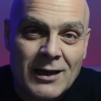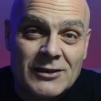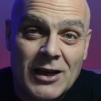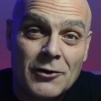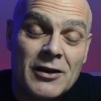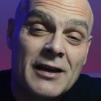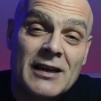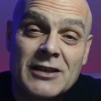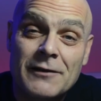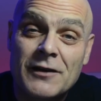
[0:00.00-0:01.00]
So, yeah,
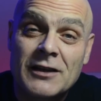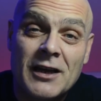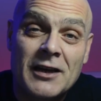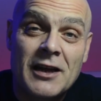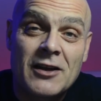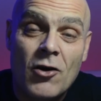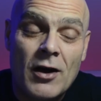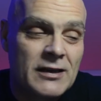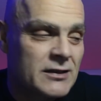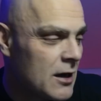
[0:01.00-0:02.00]
that's it for today then,
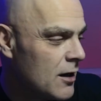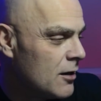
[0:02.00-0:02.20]
guys.